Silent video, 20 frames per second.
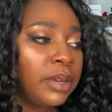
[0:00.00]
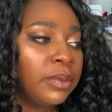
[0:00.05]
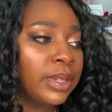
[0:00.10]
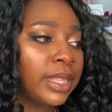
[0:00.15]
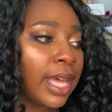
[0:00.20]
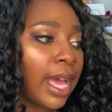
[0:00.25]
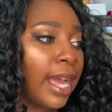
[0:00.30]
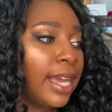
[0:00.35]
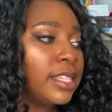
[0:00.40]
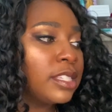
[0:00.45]
with
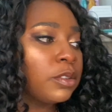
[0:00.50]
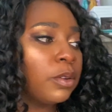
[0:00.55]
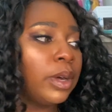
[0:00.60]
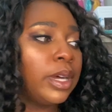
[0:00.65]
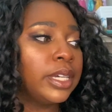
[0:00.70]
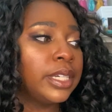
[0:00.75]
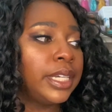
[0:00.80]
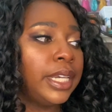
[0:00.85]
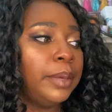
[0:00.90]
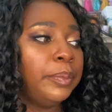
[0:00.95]
the highest
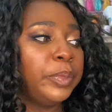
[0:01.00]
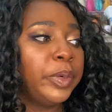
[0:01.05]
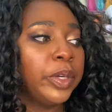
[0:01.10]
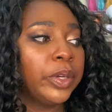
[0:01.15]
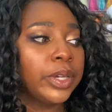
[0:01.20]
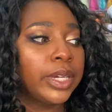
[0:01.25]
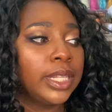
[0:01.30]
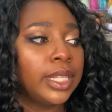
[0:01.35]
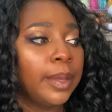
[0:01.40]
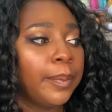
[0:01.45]
quality, pure
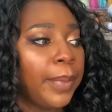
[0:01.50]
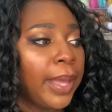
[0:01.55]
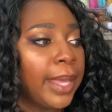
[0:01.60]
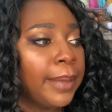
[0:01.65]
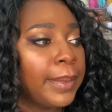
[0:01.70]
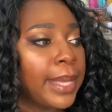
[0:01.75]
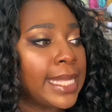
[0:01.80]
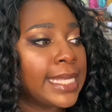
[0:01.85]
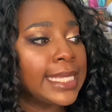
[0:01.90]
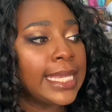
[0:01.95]
color
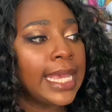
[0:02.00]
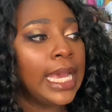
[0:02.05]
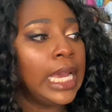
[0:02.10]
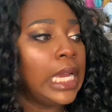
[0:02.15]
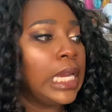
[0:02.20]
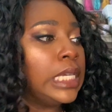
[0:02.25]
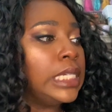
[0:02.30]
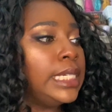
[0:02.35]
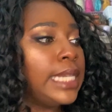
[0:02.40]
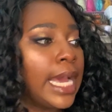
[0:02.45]
pigments,
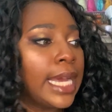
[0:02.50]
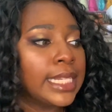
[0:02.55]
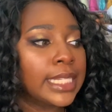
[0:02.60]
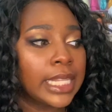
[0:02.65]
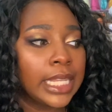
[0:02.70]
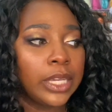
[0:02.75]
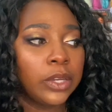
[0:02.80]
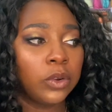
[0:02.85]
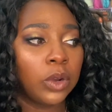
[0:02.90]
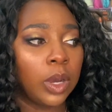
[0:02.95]

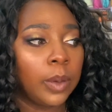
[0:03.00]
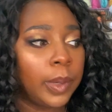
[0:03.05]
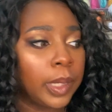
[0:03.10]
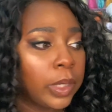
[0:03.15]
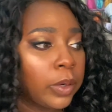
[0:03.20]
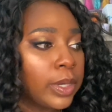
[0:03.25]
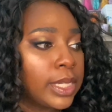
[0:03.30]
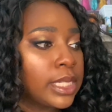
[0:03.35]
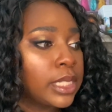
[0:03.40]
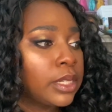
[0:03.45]
dazzling chroma
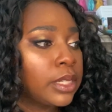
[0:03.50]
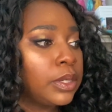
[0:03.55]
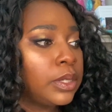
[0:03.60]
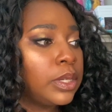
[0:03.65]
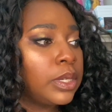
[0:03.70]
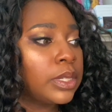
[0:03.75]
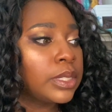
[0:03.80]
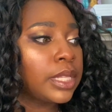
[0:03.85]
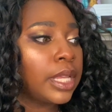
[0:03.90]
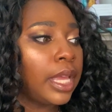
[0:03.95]

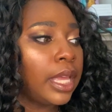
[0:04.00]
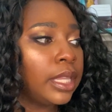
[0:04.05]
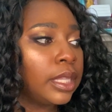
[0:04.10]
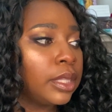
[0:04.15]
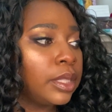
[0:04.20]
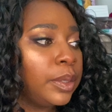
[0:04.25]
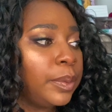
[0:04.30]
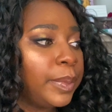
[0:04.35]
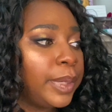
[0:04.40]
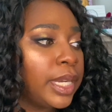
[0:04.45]
crystals, and
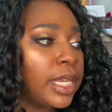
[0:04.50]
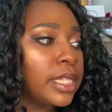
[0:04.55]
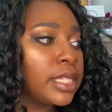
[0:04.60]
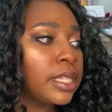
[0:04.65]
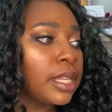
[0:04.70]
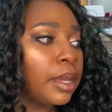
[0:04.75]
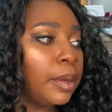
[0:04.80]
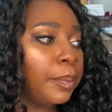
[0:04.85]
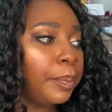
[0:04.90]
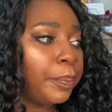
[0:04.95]
luminous
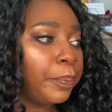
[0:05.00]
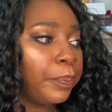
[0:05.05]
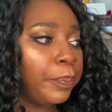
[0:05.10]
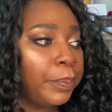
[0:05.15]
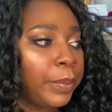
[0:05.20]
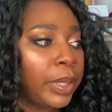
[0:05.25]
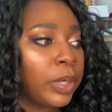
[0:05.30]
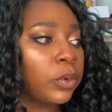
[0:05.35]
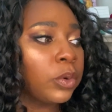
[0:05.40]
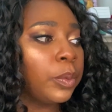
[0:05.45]

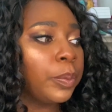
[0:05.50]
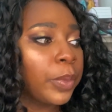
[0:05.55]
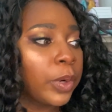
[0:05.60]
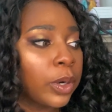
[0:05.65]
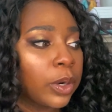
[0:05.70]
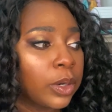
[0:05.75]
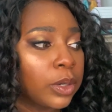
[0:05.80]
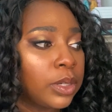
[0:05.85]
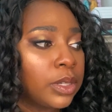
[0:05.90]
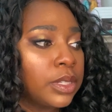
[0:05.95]
mineral
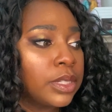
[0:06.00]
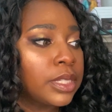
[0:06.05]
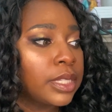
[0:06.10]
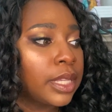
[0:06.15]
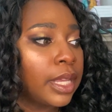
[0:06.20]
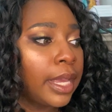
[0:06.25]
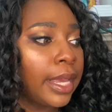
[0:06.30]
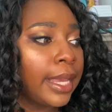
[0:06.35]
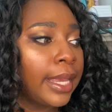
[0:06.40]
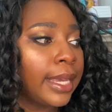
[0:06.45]
pearls,
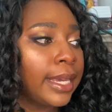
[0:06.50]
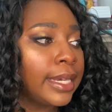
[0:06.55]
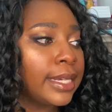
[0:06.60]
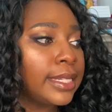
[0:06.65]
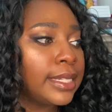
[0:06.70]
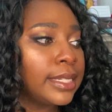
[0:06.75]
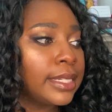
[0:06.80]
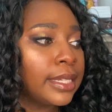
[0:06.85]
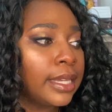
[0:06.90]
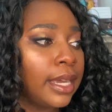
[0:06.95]

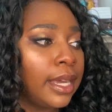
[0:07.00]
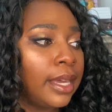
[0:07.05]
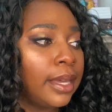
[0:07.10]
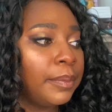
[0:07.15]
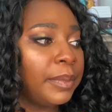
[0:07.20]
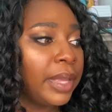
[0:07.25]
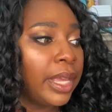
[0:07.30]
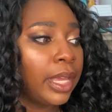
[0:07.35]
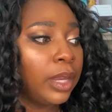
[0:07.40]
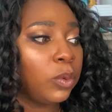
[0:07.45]
and
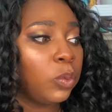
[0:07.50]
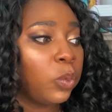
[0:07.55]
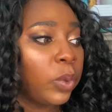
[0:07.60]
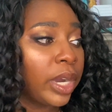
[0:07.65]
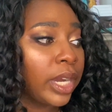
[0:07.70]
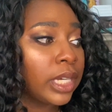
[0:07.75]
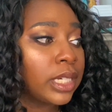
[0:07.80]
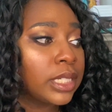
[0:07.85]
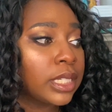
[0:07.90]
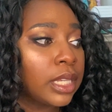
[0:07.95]
it
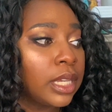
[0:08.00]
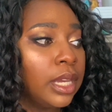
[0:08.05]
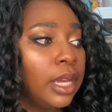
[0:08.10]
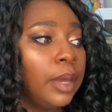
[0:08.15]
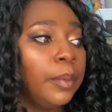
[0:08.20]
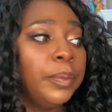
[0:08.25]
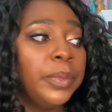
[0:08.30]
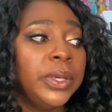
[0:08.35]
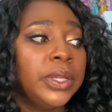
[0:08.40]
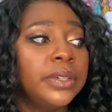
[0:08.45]
wears
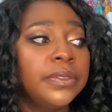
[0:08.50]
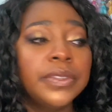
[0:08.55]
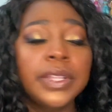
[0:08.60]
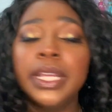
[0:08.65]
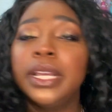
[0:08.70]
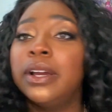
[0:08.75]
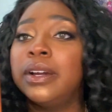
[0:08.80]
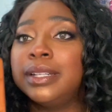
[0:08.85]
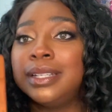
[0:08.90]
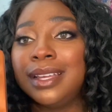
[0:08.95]
beautifully
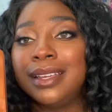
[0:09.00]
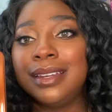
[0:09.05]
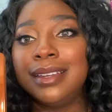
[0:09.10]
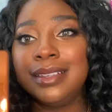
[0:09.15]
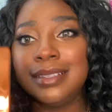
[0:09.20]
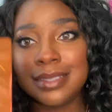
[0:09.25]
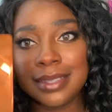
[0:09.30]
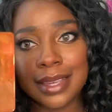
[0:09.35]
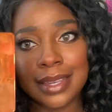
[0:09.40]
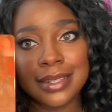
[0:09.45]
on any
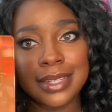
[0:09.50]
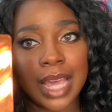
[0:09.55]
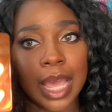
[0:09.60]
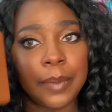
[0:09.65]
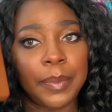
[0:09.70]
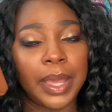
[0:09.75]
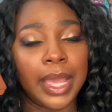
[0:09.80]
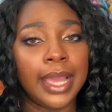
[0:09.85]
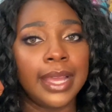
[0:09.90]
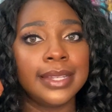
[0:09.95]
skin type
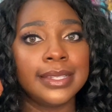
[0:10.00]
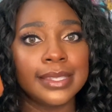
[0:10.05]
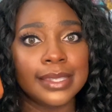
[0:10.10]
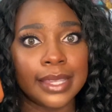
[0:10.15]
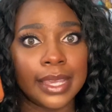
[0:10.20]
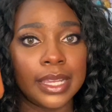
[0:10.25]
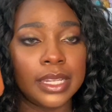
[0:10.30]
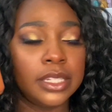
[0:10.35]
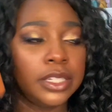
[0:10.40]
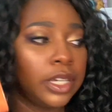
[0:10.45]
and
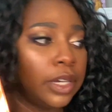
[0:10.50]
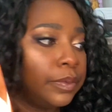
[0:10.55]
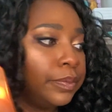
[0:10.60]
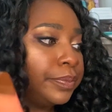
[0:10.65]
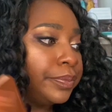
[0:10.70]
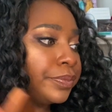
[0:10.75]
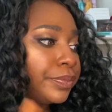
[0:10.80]
skin tone.